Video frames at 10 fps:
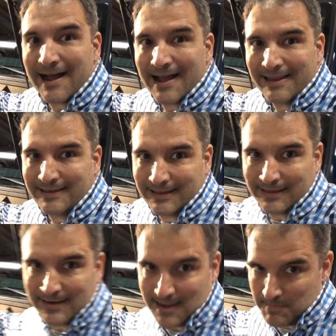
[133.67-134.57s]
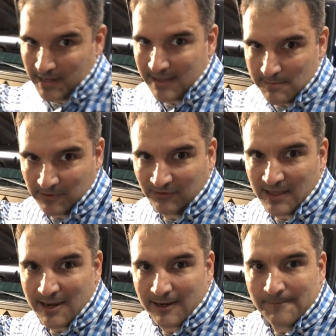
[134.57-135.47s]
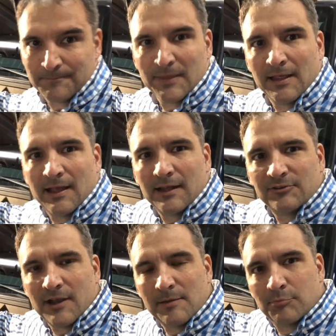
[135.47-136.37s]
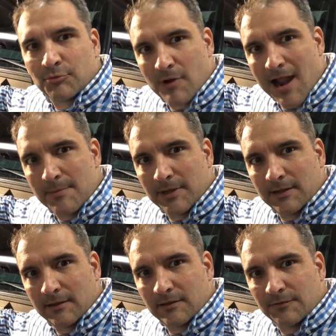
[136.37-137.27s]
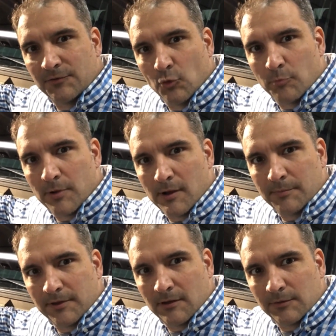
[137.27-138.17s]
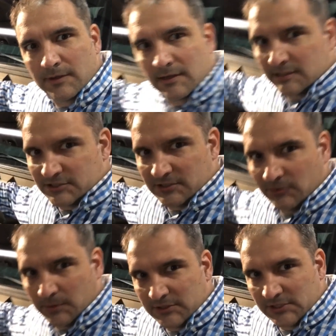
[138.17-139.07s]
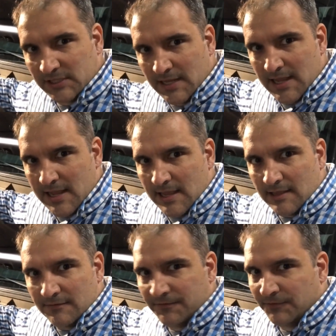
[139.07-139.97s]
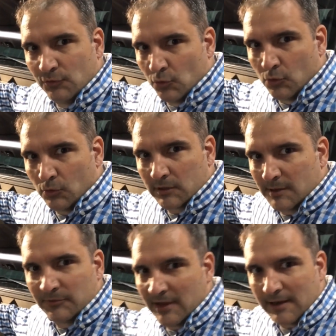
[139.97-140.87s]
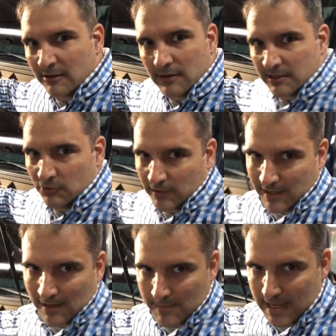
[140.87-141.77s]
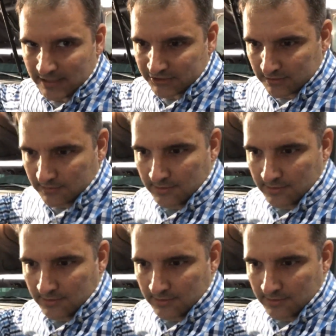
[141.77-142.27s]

I made that mistake. I tried priming the fuel pump, with the ignition switch, and fuel comes out of there like you can't imagine.